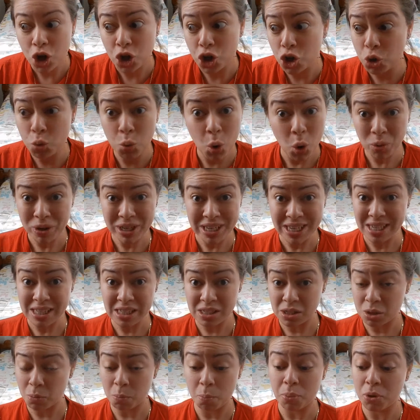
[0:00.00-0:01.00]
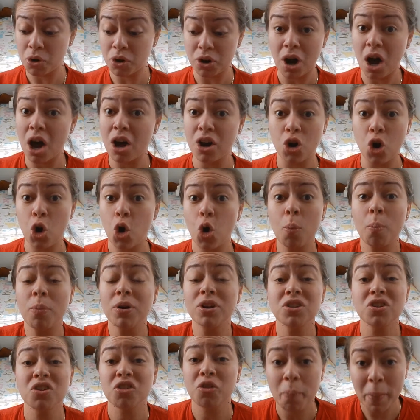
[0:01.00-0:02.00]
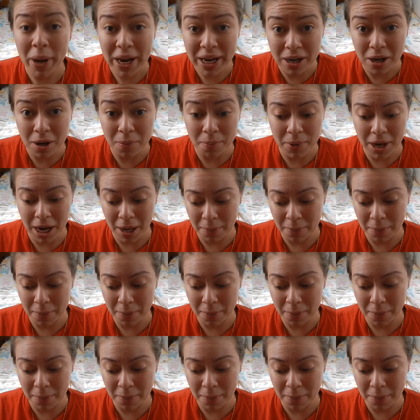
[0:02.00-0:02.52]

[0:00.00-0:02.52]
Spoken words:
you won't need to put on a whole bunch of makeup.